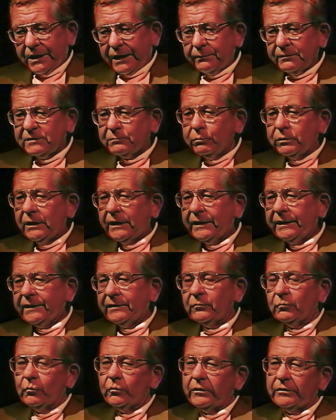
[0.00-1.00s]
Because I was
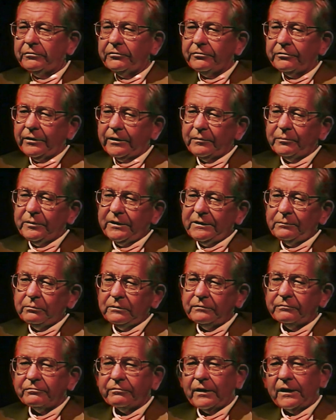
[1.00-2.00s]
playing with
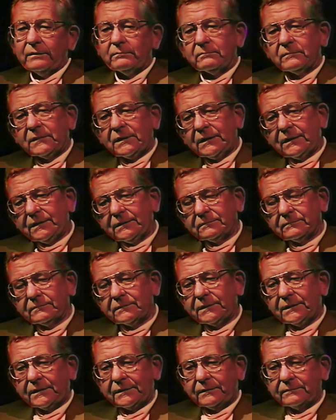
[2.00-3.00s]
people
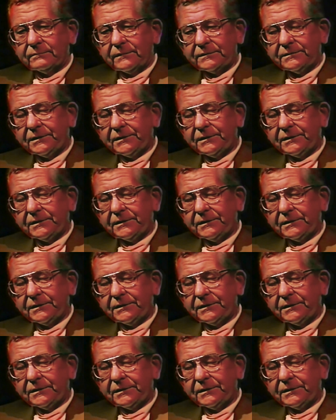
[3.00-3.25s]
from,